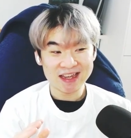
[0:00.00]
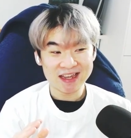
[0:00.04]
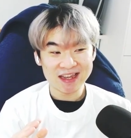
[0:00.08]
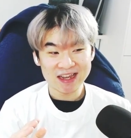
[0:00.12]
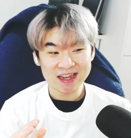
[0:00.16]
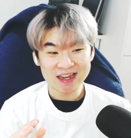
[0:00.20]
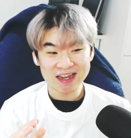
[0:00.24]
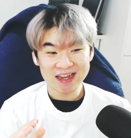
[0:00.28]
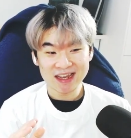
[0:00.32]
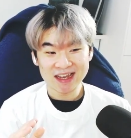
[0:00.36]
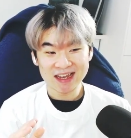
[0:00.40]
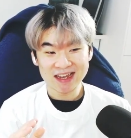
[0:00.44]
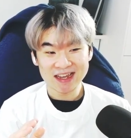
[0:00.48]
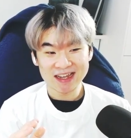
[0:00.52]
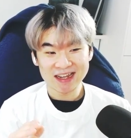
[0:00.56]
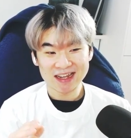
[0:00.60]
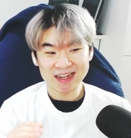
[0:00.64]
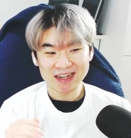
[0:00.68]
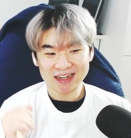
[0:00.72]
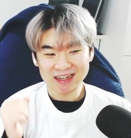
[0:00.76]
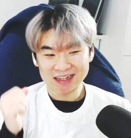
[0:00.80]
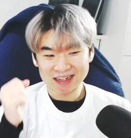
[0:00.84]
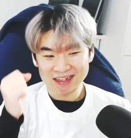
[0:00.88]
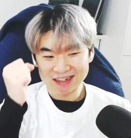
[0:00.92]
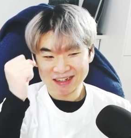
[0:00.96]

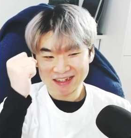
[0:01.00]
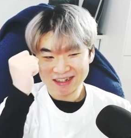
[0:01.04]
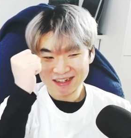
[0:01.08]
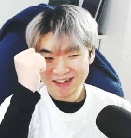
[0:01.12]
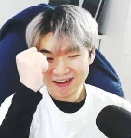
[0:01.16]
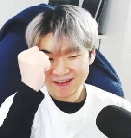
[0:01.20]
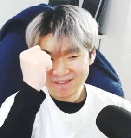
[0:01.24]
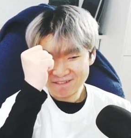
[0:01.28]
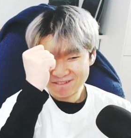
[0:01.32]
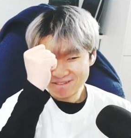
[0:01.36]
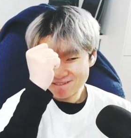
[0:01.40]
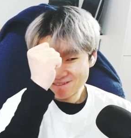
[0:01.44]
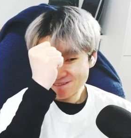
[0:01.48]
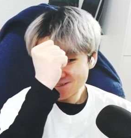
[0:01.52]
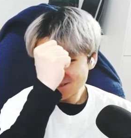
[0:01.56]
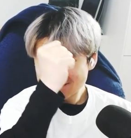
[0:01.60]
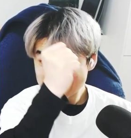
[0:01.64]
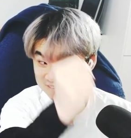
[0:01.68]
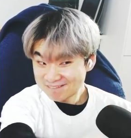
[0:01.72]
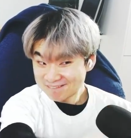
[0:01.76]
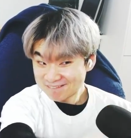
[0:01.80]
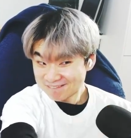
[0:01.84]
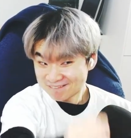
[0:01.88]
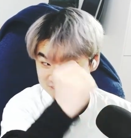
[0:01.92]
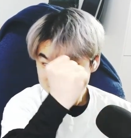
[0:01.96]

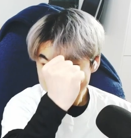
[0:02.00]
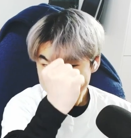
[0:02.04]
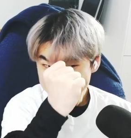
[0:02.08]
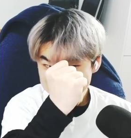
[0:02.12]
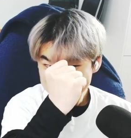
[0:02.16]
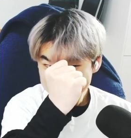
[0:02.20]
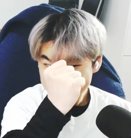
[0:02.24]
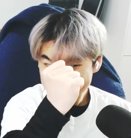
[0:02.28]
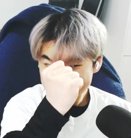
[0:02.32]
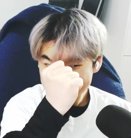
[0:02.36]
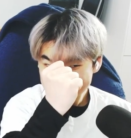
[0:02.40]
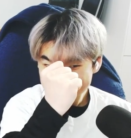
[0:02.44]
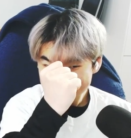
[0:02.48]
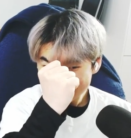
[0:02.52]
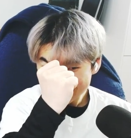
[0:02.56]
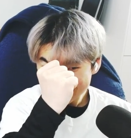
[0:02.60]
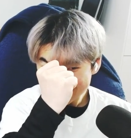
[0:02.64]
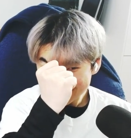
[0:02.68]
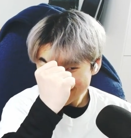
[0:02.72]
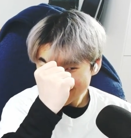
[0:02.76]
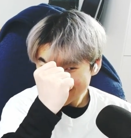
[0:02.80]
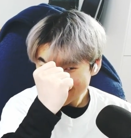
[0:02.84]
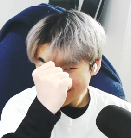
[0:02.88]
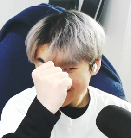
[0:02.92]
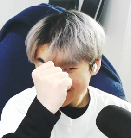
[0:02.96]

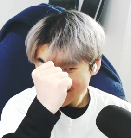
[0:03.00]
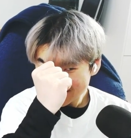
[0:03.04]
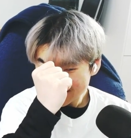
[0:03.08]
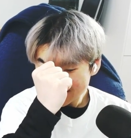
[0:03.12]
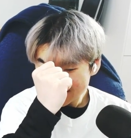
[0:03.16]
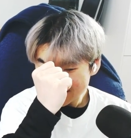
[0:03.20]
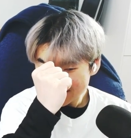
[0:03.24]
Nothing is said.